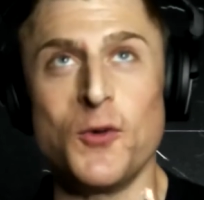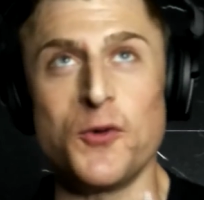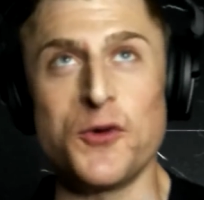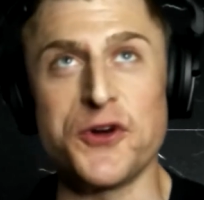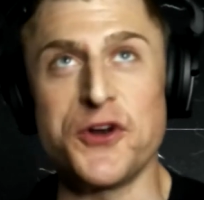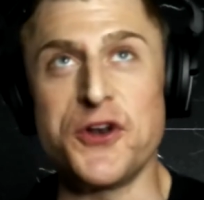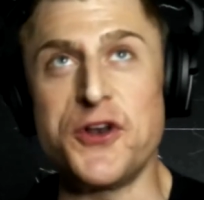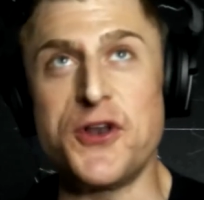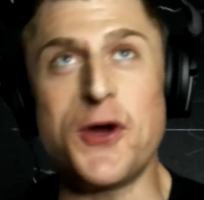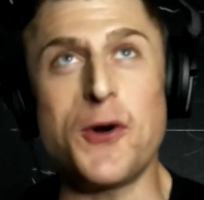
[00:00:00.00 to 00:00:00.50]

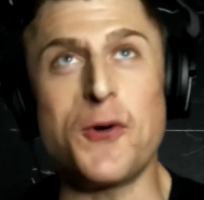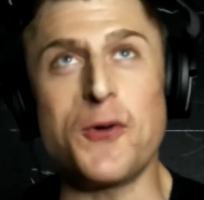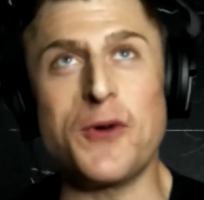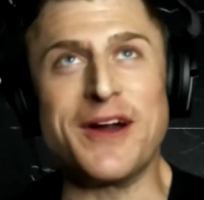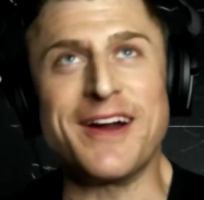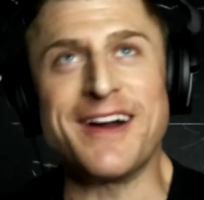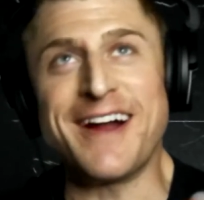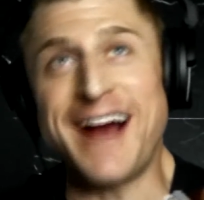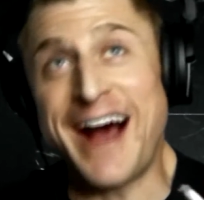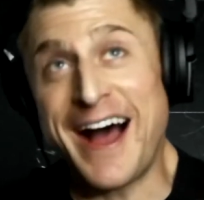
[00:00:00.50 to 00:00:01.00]
We're
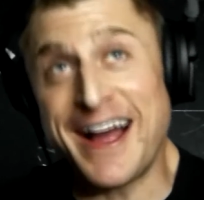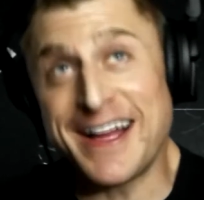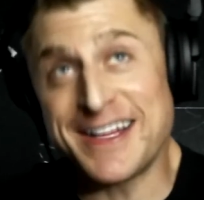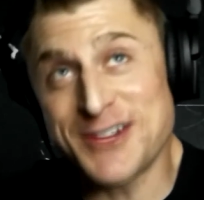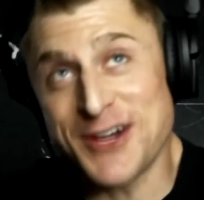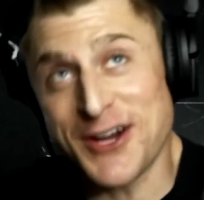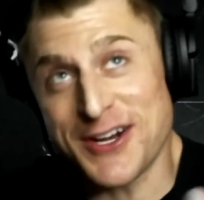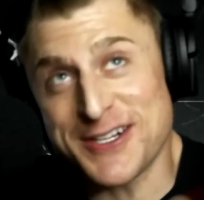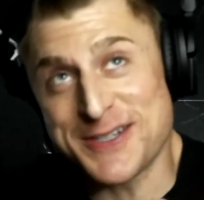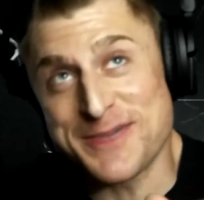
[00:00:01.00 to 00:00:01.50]
nowhere. I
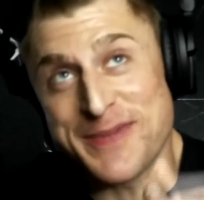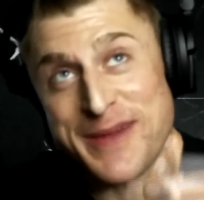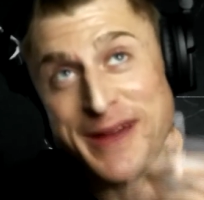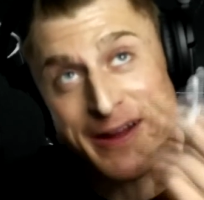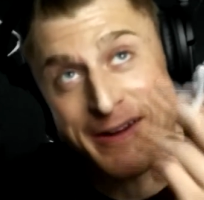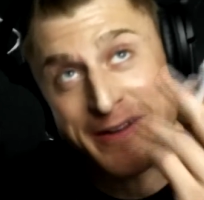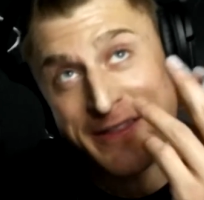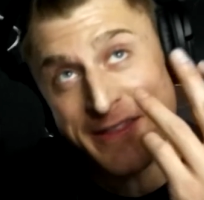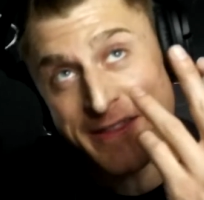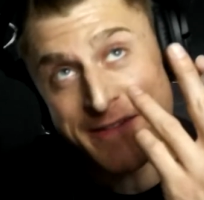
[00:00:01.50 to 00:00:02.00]
talked
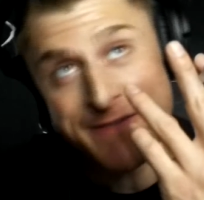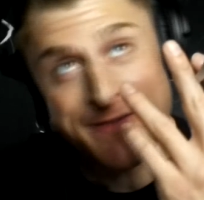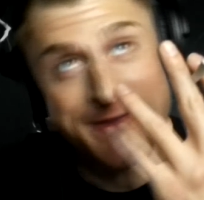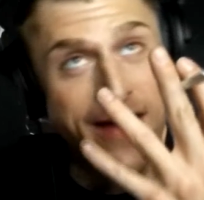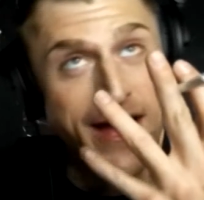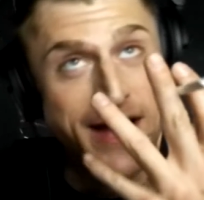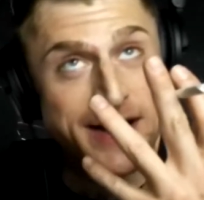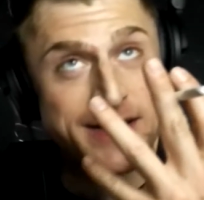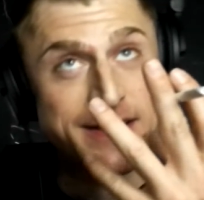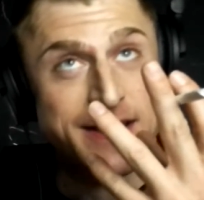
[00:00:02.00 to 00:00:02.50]
about the
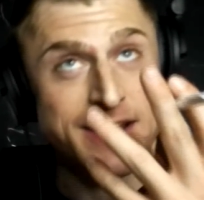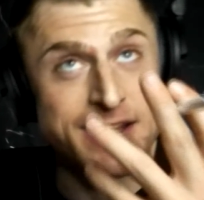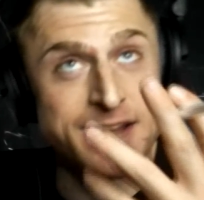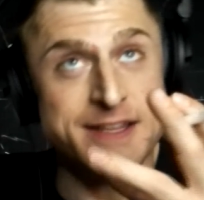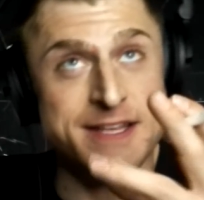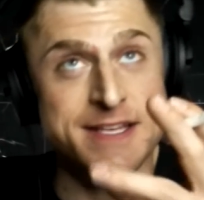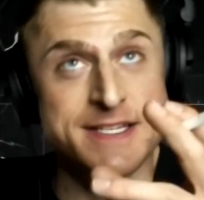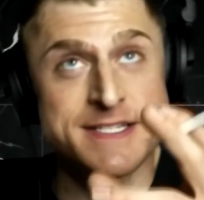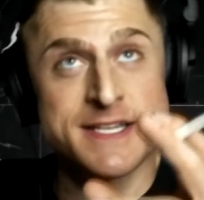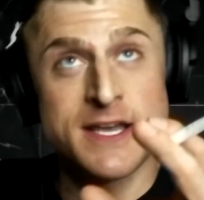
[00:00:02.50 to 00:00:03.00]
fact
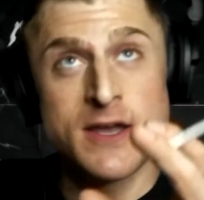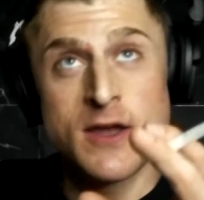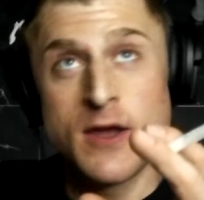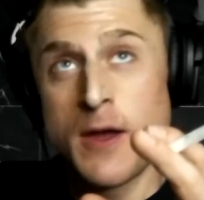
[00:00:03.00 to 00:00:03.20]
that there's